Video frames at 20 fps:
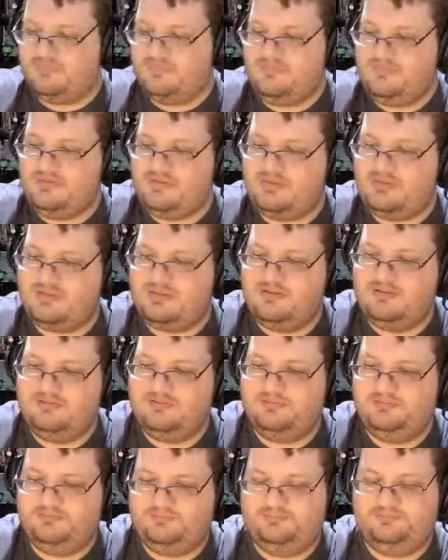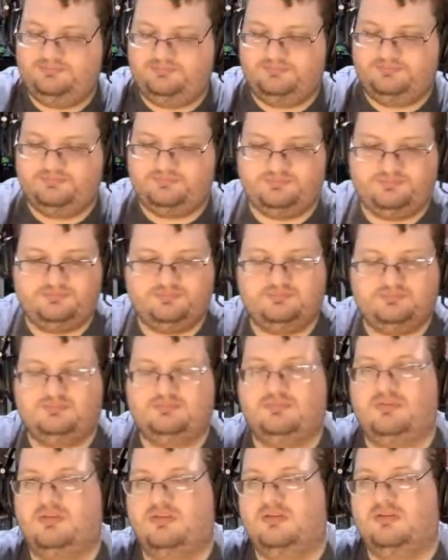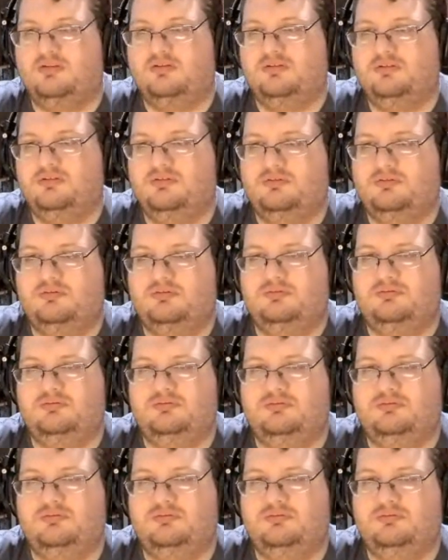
because they're doing it way more,